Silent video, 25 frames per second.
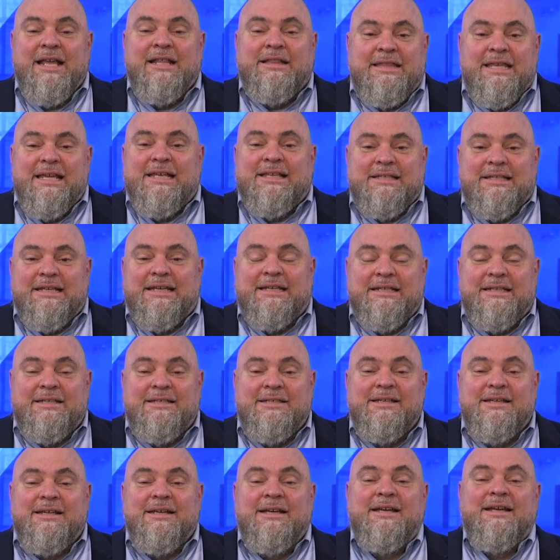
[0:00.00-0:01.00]
This
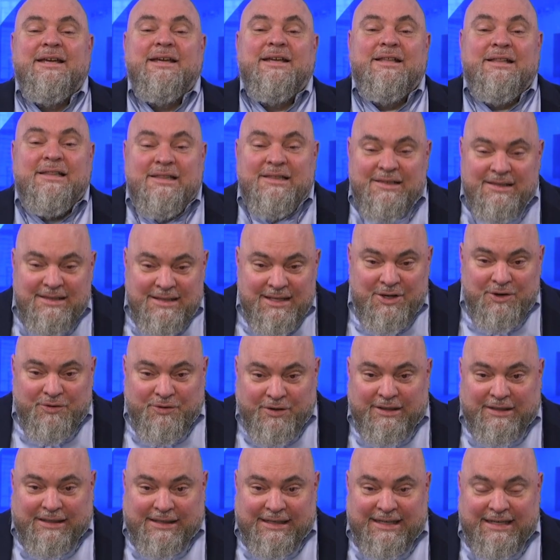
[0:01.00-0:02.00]
is
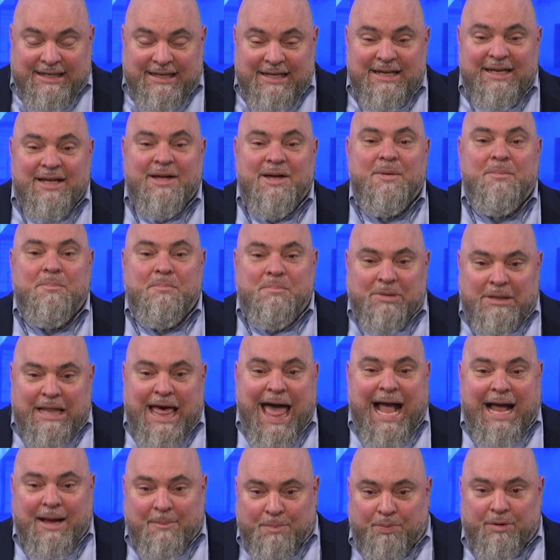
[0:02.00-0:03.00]
literally
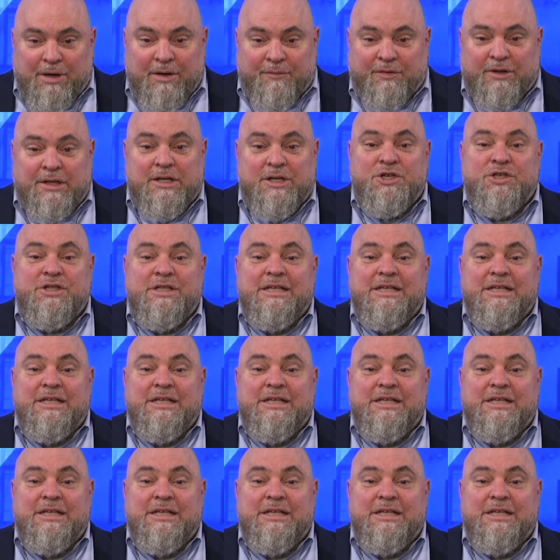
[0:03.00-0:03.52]
black privilege.